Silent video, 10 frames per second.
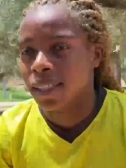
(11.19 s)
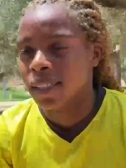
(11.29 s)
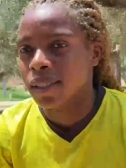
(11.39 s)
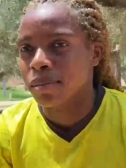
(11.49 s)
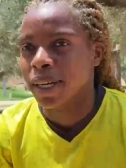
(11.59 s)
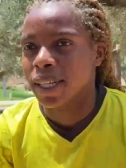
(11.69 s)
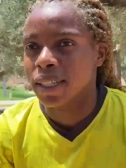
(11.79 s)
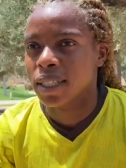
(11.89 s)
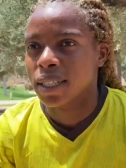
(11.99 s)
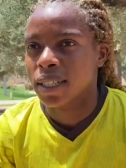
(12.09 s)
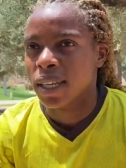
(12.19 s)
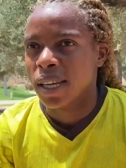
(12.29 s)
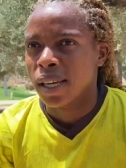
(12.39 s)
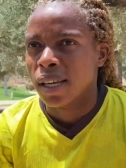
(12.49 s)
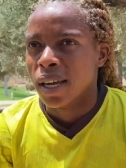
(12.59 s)
it. But
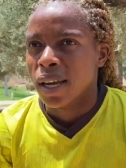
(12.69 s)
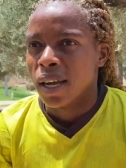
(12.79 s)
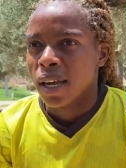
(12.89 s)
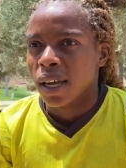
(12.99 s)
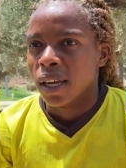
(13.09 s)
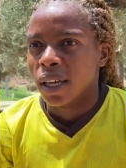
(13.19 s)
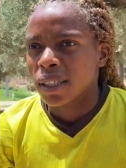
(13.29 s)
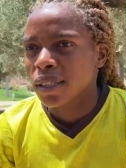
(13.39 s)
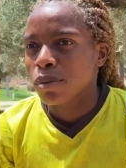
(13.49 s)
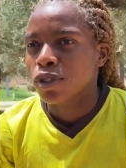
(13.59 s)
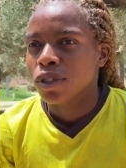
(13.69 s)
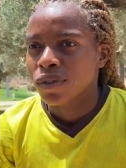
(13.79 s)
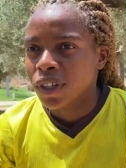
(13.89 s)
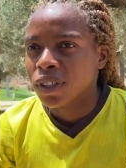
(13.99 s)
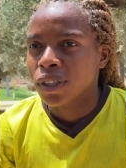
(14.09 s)
it's a
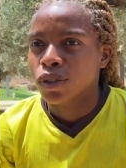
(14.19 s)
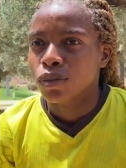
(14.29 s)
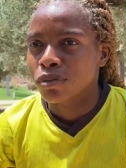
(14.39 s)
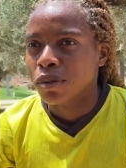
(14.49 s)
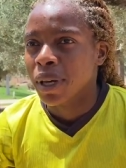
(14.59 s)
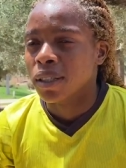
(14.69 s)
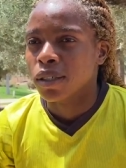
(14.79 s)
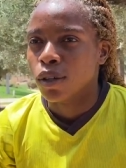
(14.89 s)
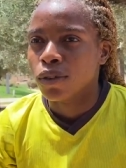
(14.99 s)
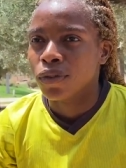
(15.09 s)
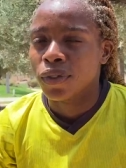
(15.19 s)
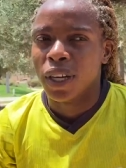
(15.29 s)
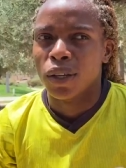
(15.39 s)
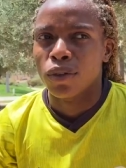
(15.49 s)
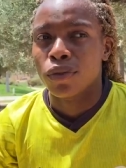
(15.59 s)
motivation to me, myself,
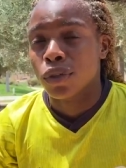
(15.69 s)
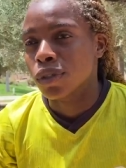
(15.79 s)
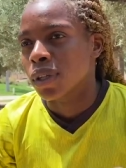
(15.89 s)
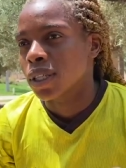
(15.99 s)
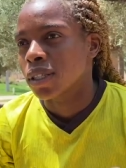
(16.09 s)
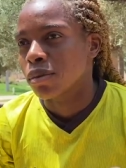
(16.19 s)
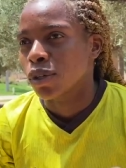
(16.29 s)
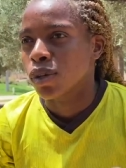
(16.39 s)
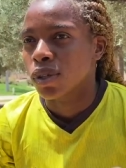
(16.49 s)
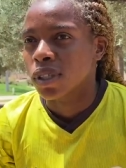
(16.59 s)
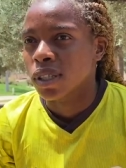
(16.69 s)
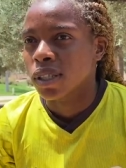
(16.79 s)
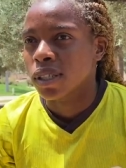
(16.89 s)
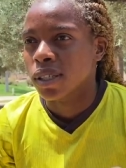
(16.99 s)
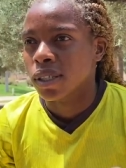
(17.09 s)
and of course to the team
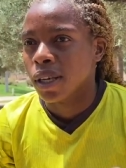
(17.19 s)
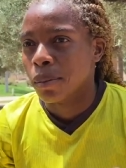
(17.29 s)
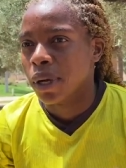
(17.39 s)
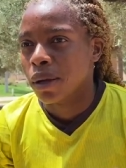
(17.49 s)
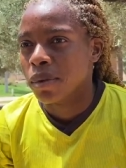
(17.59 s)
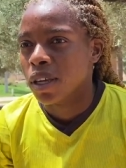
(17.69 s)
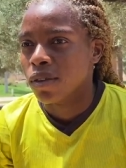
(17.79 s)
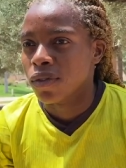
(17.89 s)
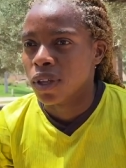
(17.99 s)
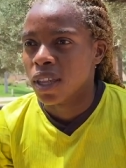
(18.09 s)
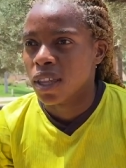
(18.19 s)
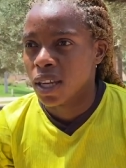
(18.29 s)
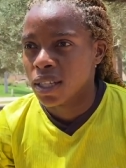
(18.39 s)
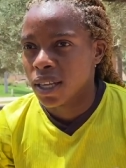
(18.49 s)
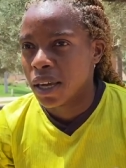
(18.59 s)
because I'm coming here for the
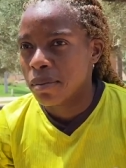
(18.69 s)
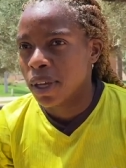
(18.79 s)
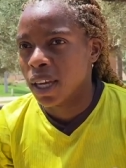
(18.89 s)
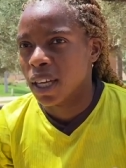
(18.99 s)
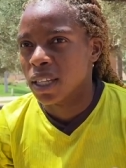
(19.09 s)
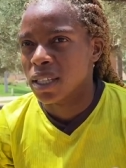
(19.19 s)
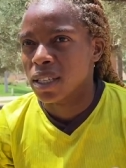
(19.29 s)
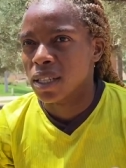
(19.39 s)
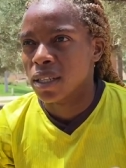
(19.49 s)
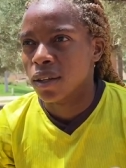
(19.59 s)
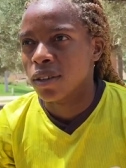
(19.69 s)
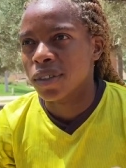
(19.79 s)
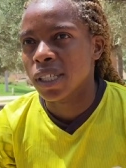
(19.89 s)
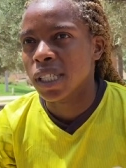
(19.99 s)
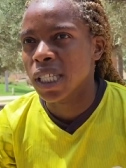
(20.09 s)
third time. And
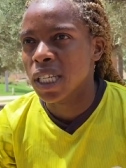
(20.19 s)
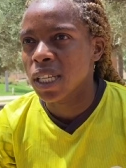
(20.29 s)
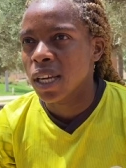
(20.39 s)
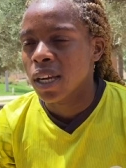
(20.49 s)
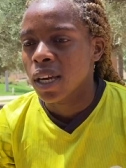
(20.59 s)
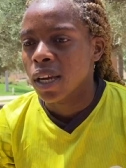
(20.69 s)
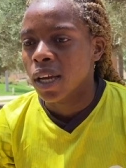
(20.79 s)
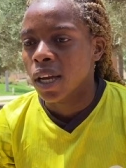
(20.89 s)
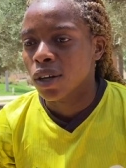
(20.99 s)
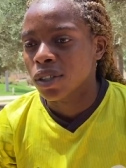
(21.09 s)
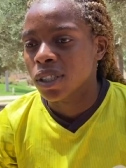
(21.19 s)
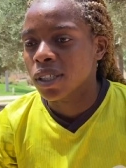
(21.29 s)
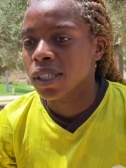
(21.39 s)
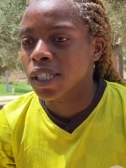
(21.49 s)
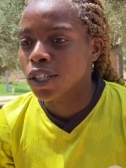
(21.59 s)
obviously, I'll
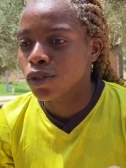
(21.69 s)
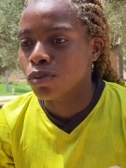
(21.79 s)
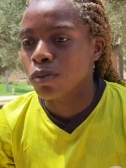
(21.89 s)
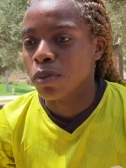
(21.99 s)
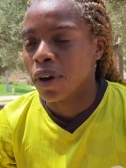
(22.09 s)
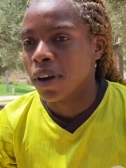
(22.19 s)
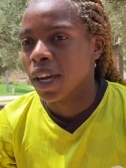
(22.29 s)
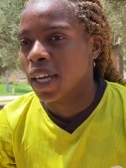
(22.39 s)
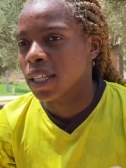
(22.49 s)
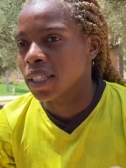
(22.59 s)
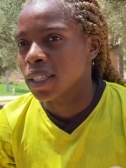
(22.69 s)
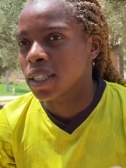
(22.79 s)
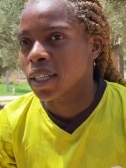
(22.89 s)
just need to prepare and